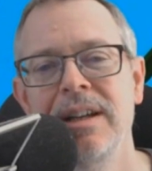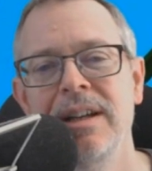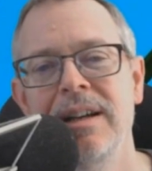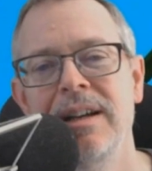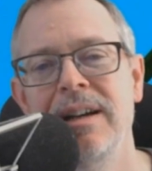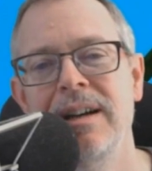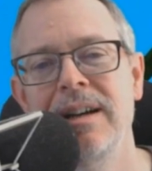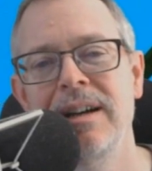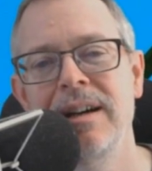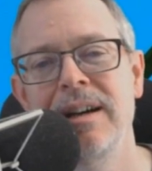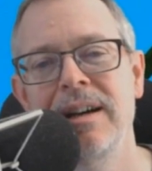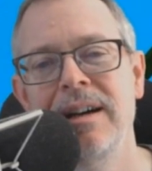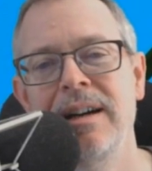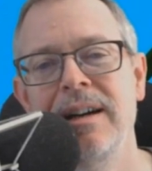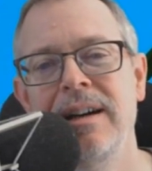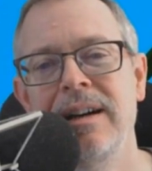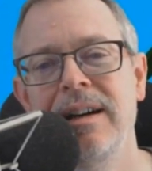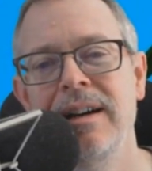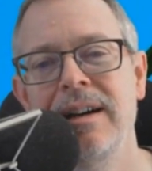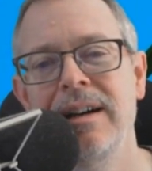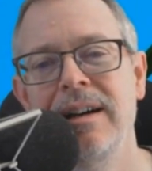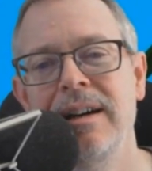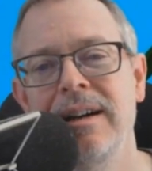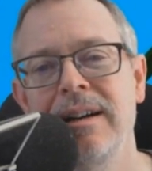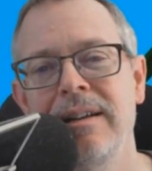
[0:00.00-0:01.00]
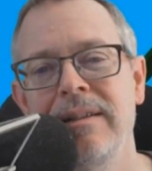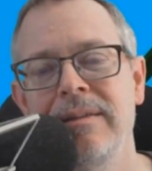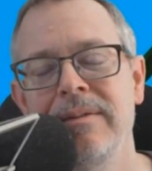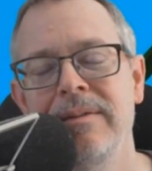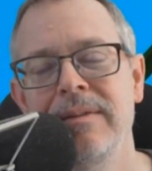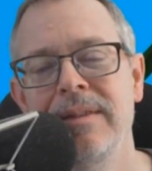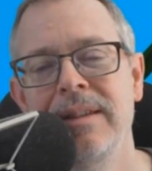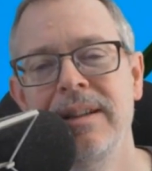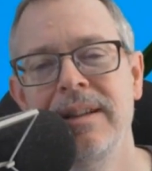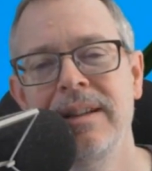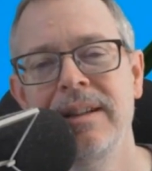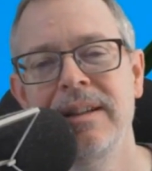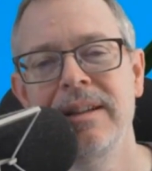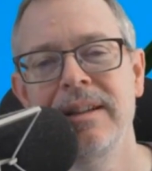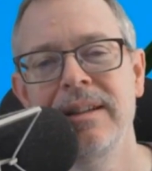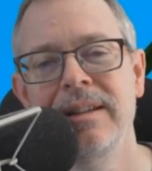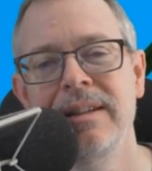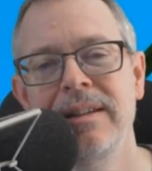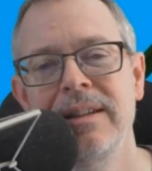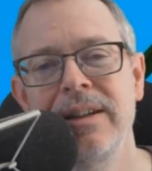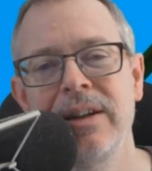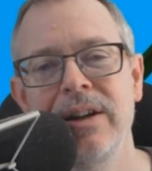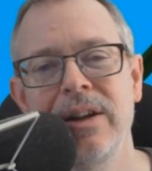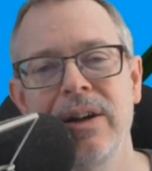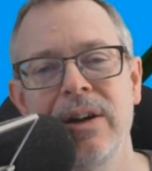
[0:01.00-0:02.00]
You
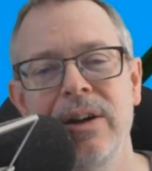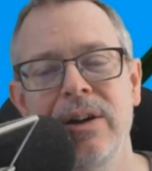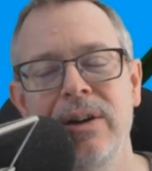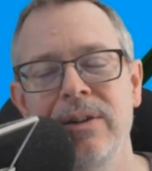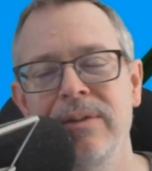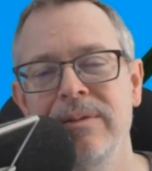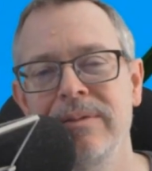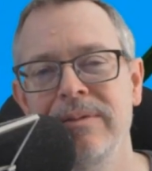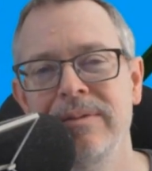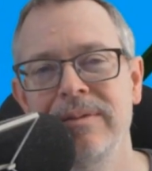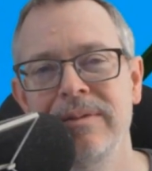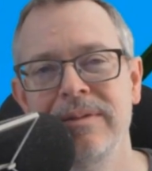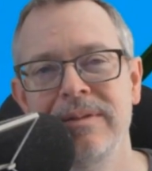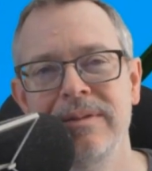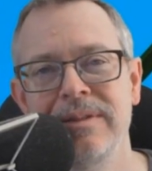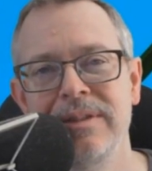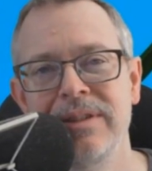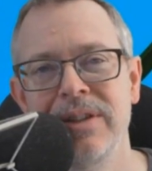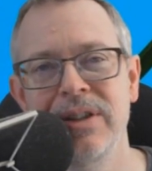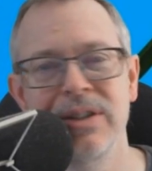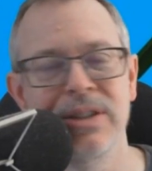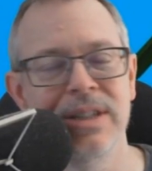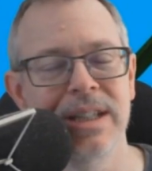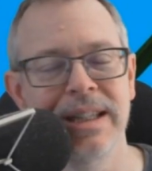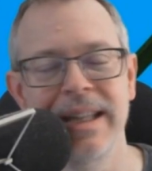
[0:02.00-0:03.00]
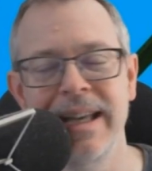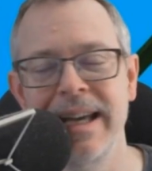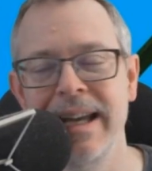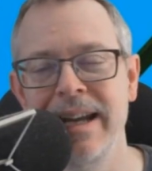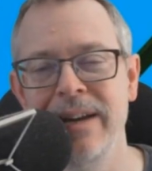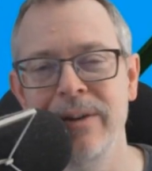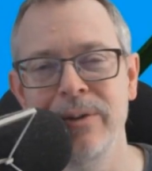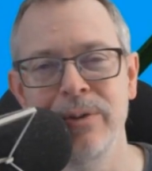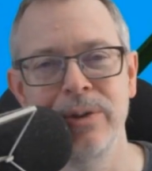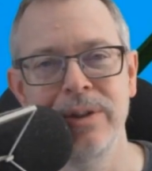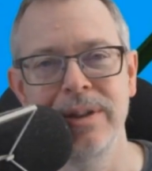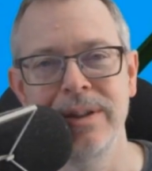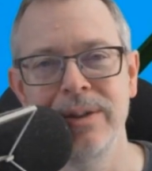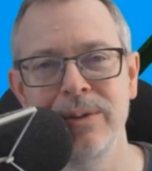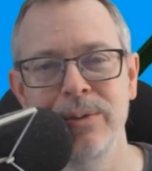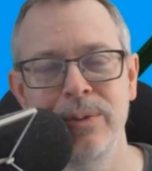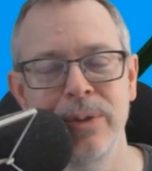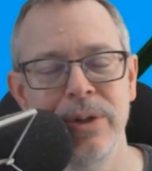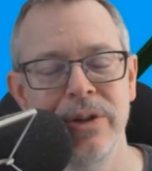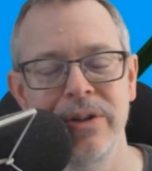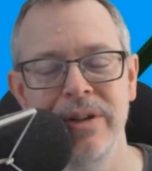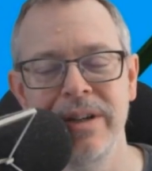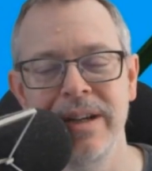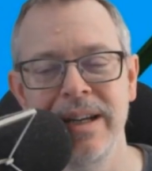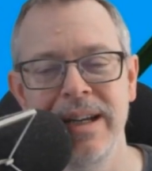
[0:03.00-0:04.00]
know, there's a lot of really
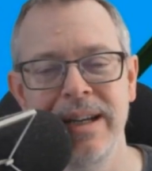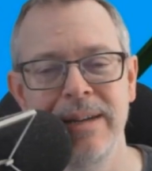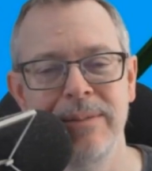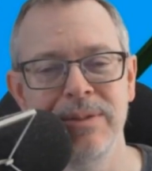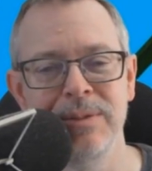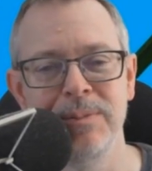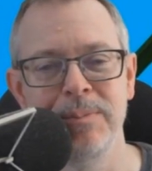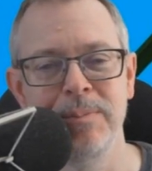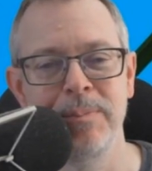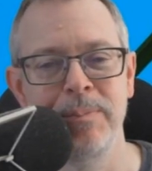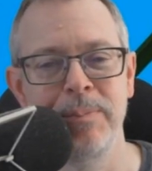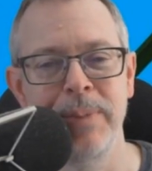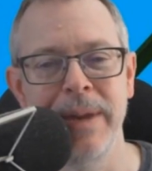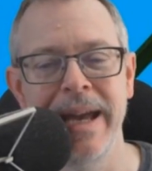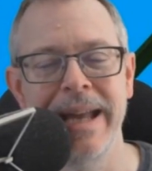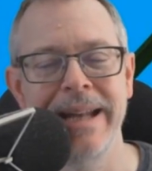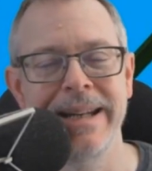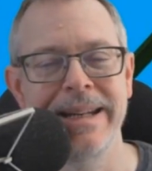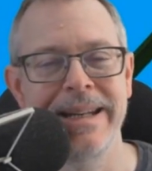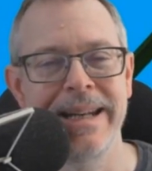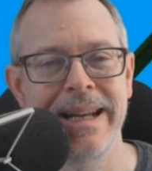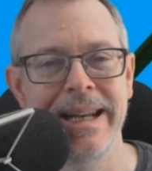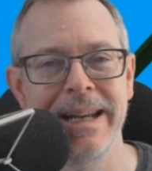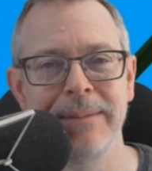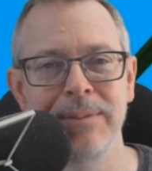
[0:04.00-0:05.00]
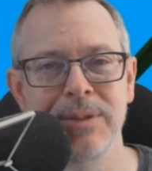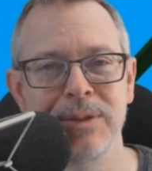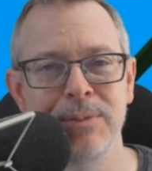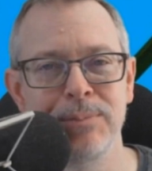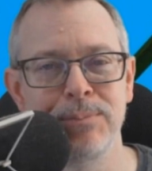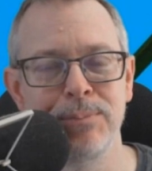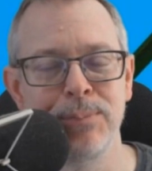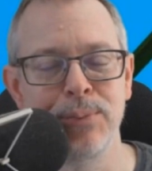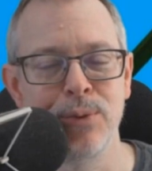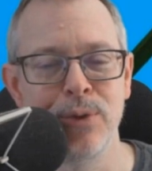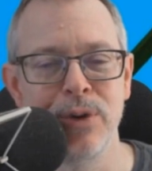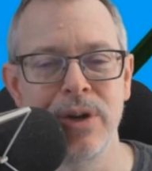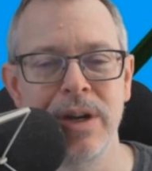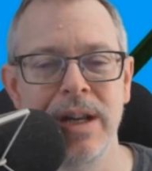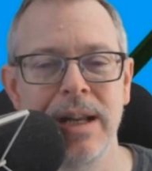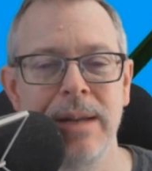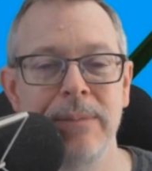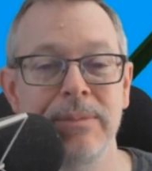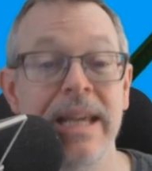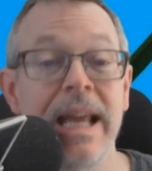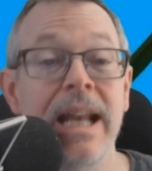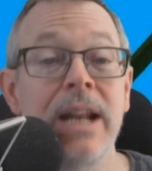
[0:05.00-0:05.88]
weird names, bad names, poor names.